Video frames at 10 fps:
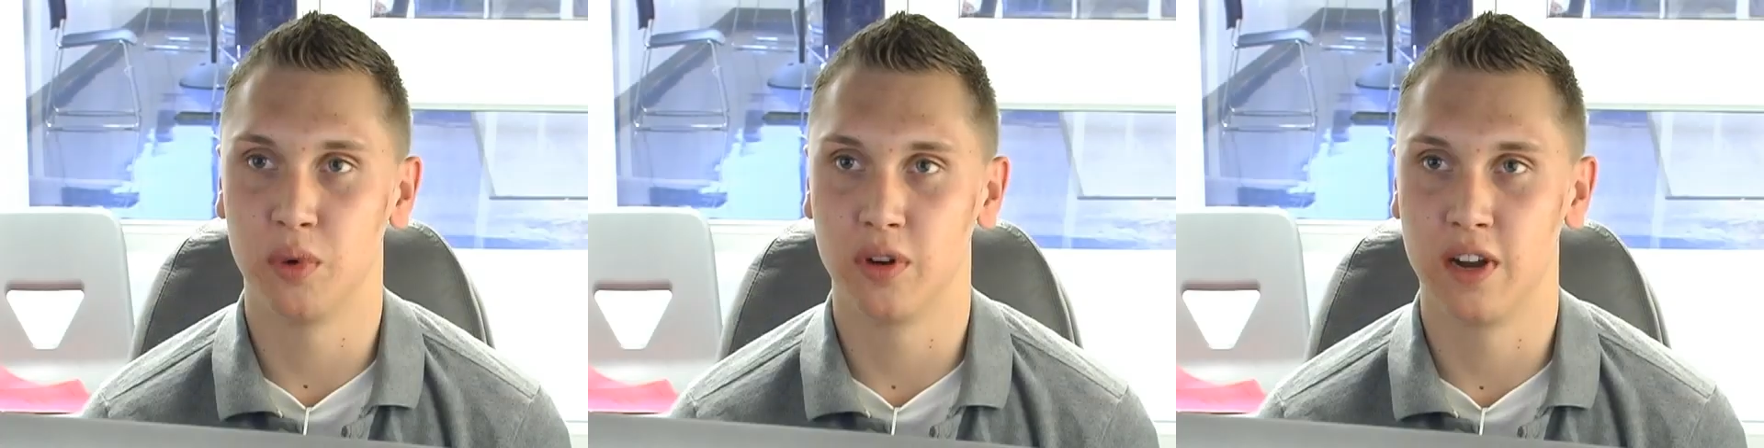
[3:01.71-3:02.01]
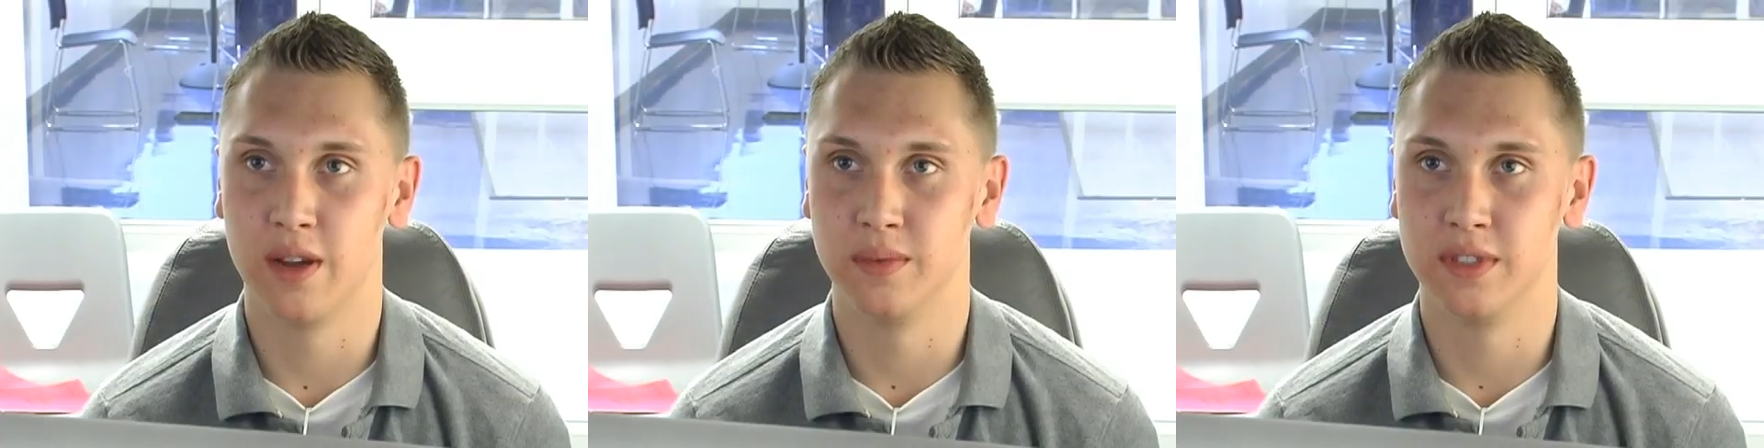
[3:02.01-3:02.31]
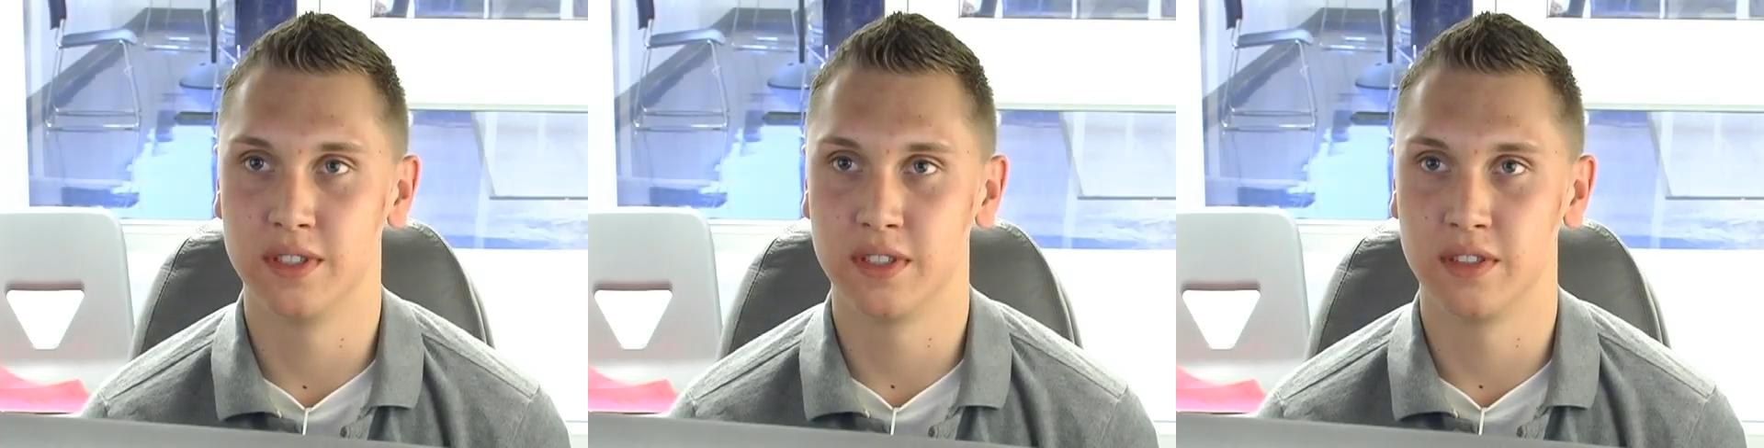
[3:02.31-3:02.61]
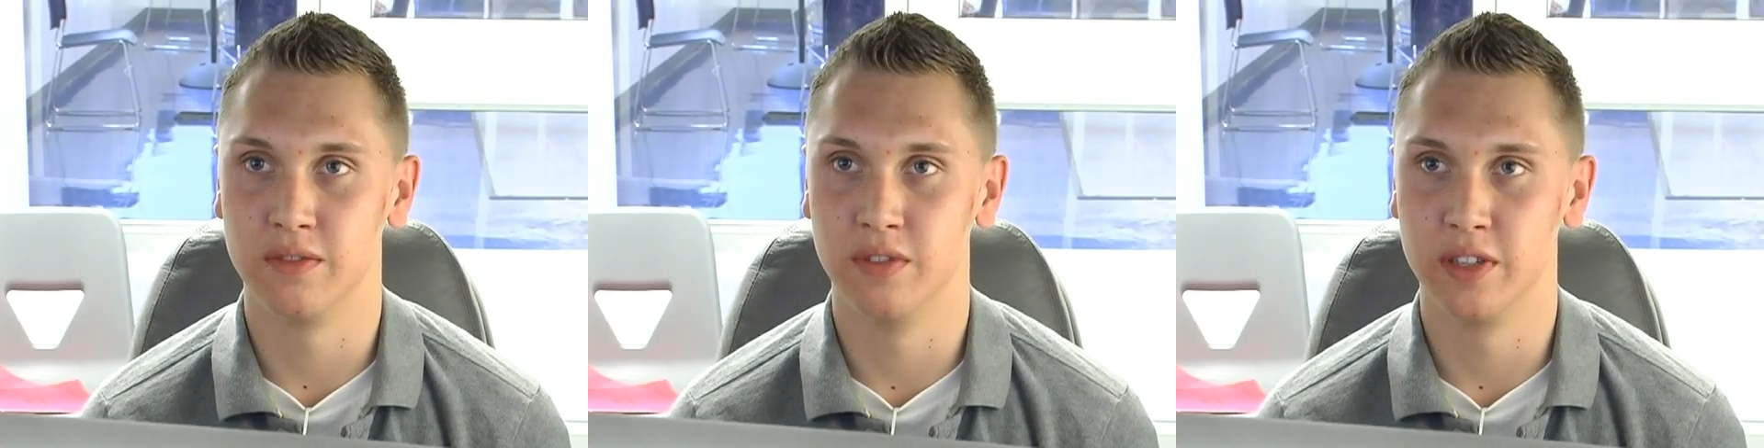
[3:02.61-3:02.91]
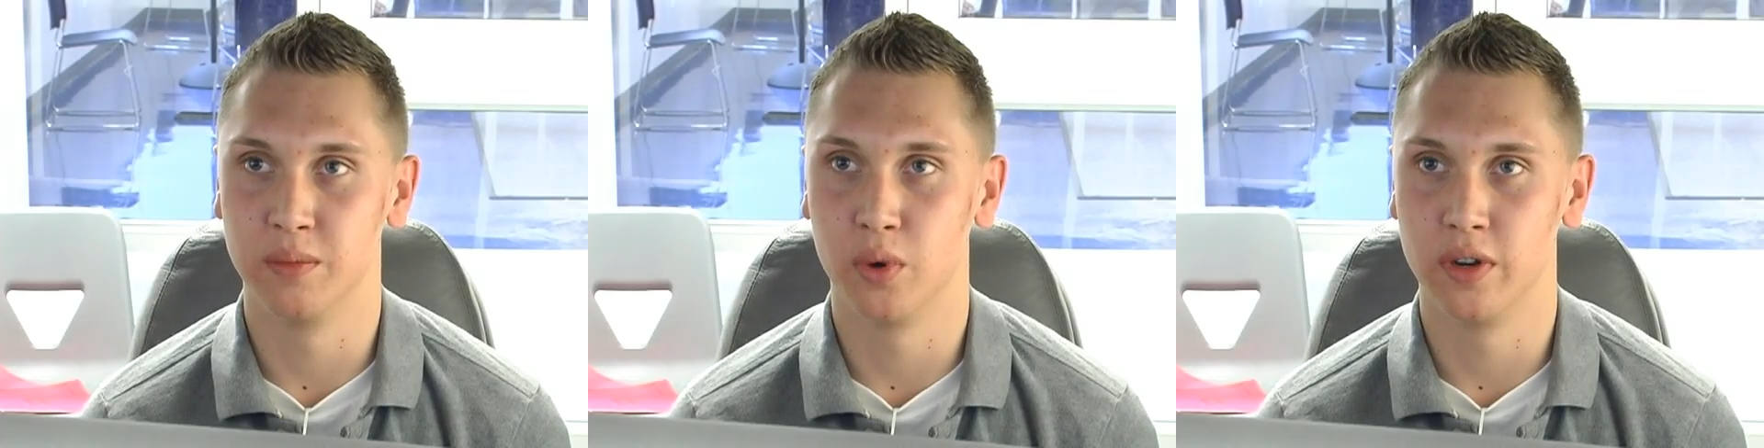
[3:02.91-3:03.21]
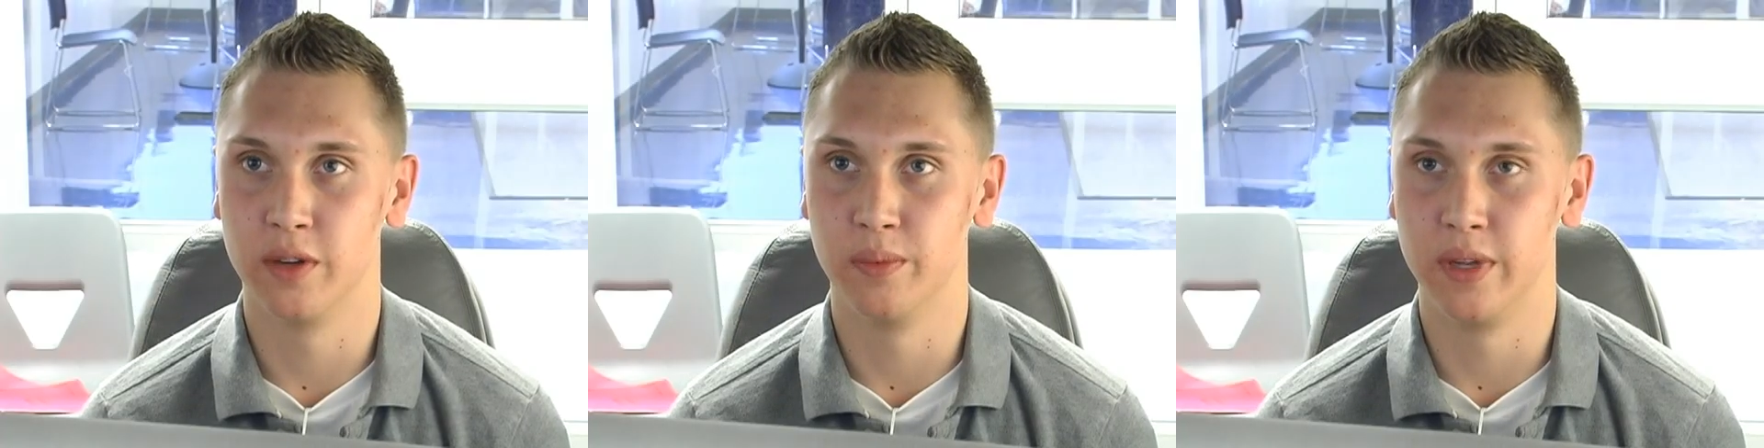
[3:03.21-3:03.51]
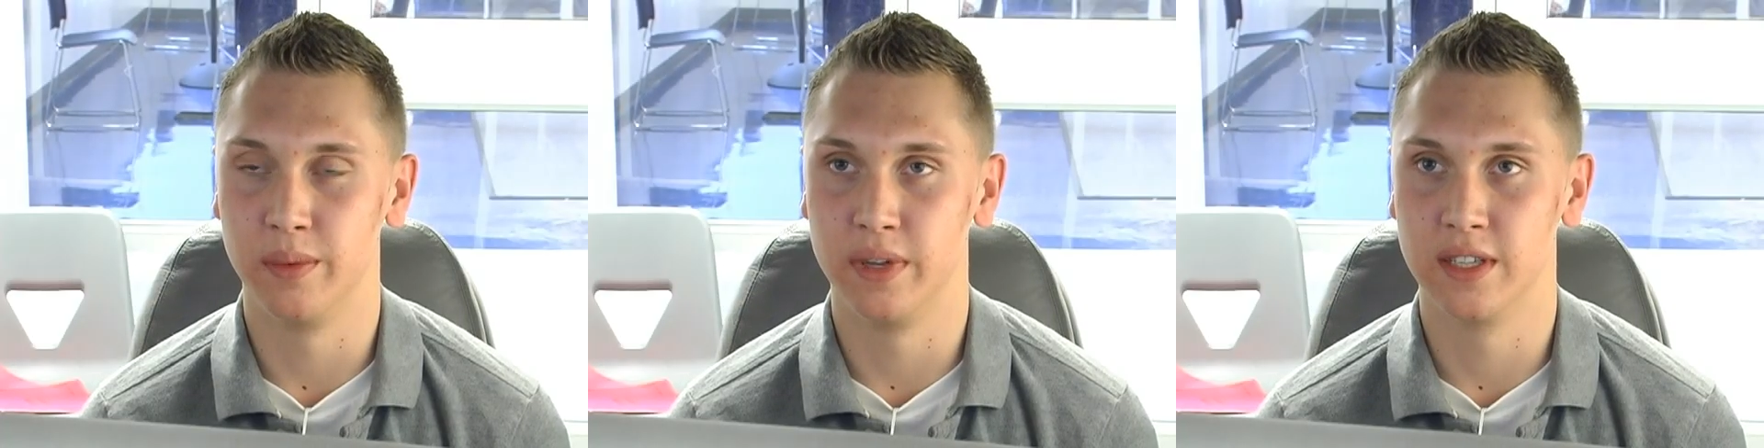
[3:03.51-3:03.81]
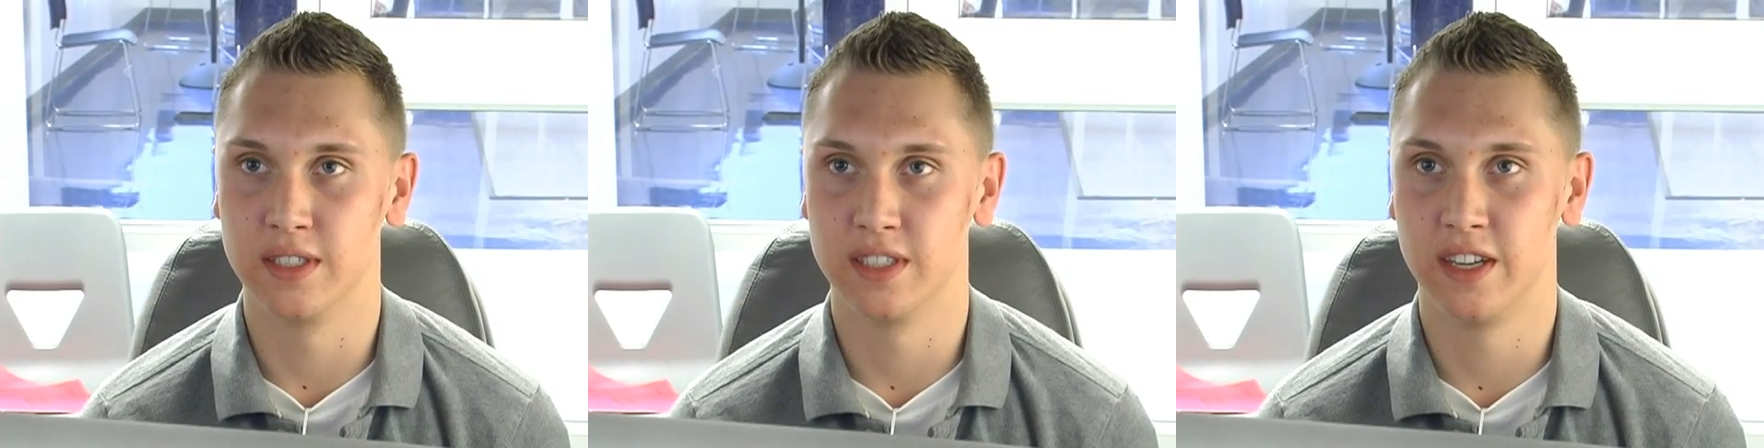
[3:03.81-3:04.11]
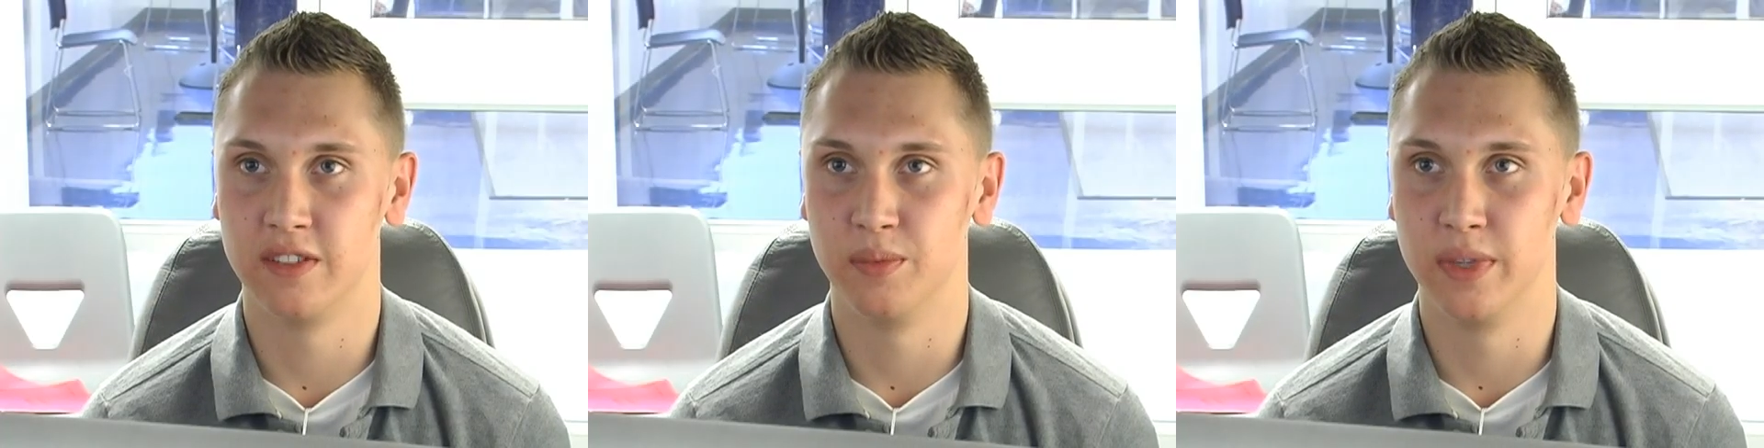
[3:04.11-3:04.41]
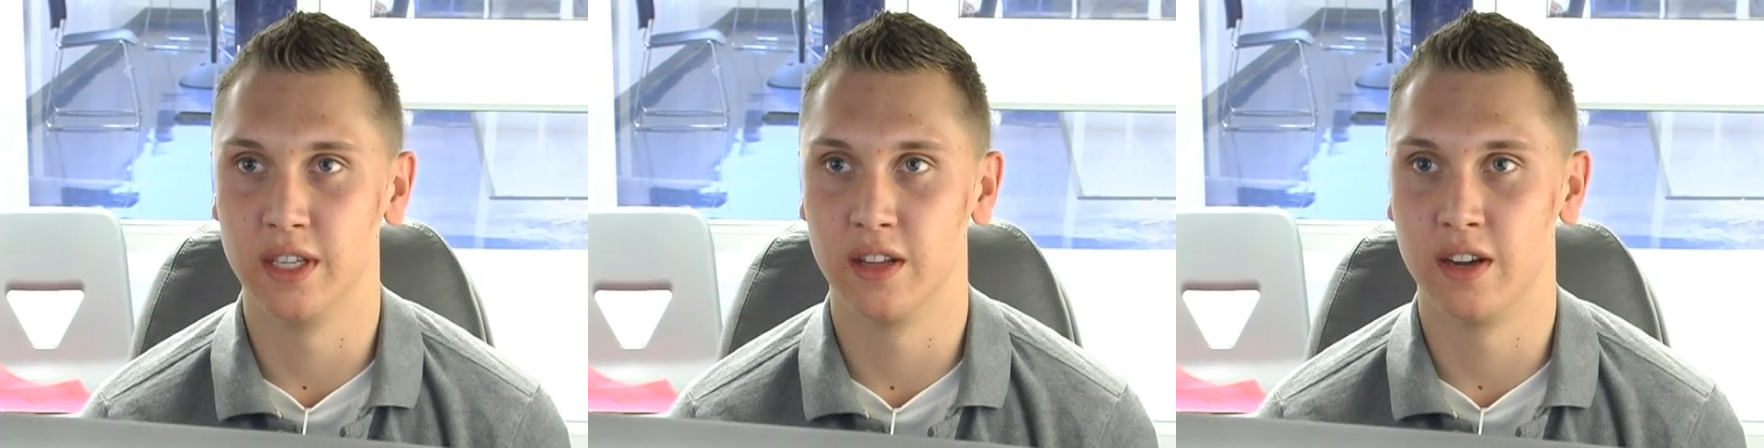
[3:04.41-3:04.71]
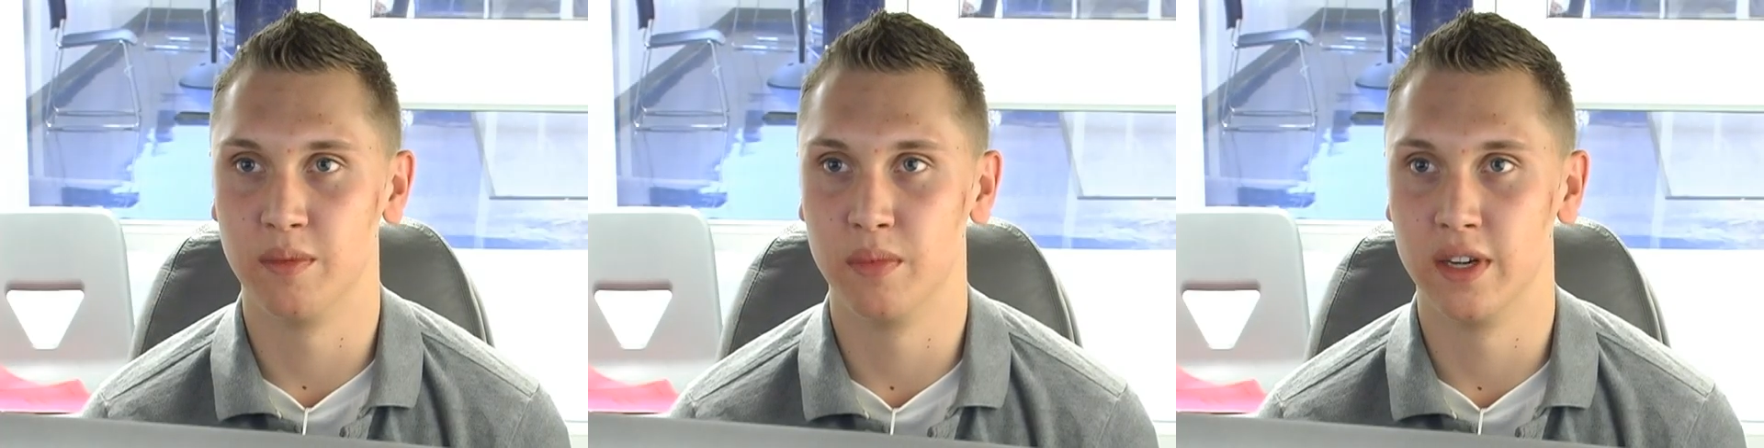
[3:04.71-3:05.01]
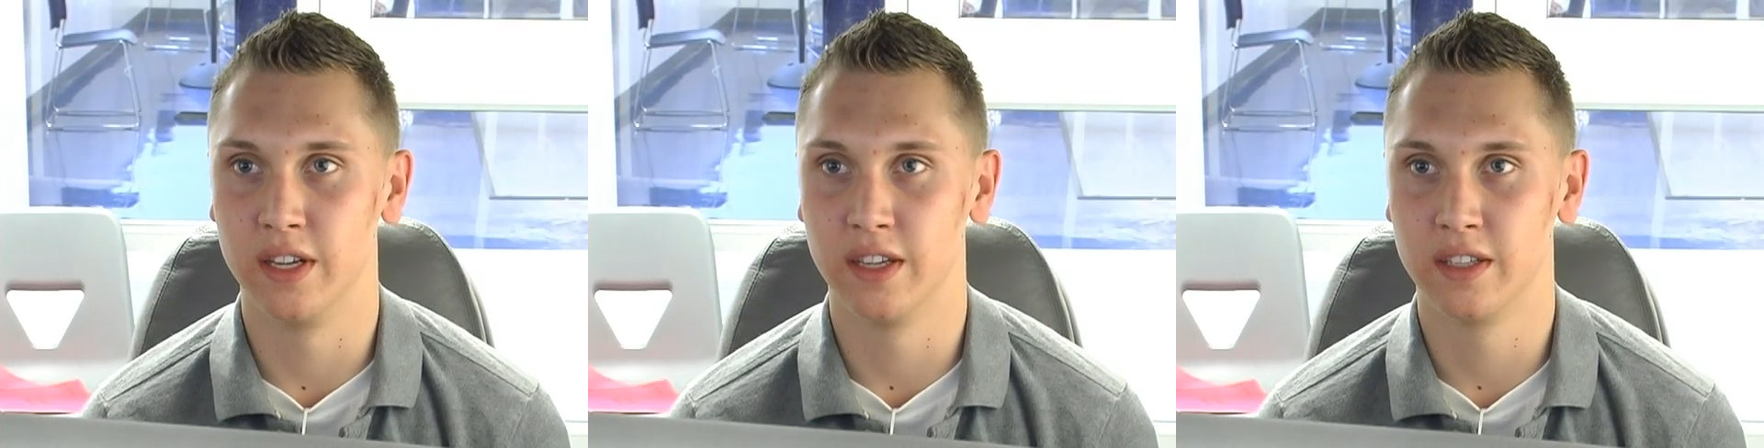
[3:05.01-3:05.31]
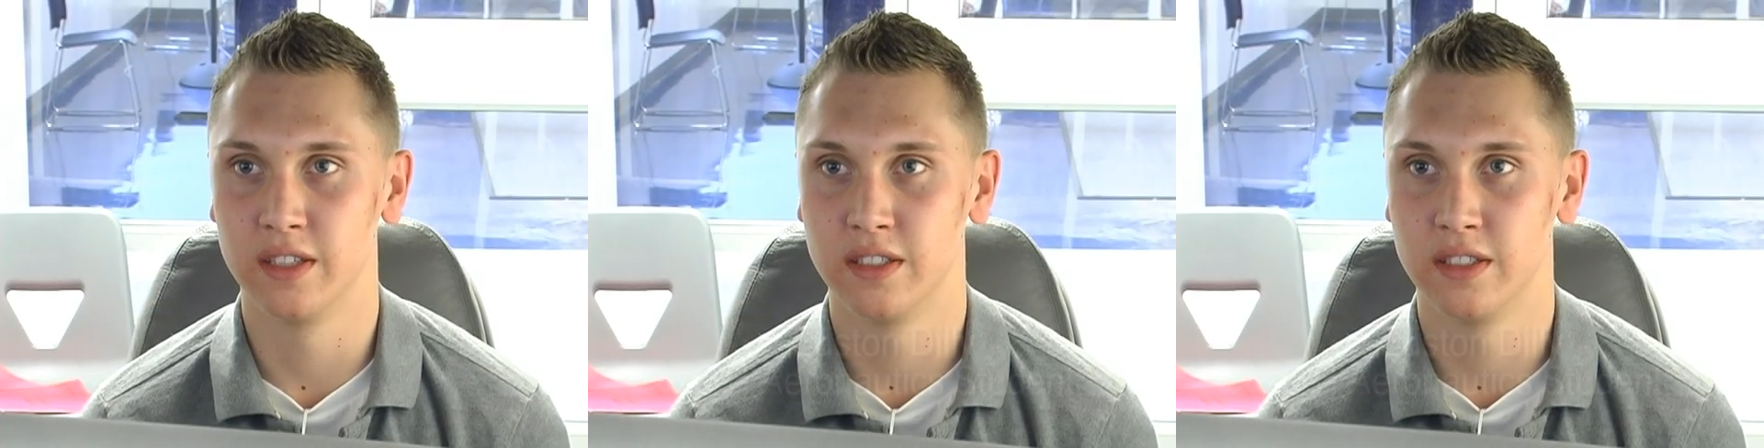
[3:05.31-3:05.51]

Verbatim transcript: program is really important to me because it saves me a lot of money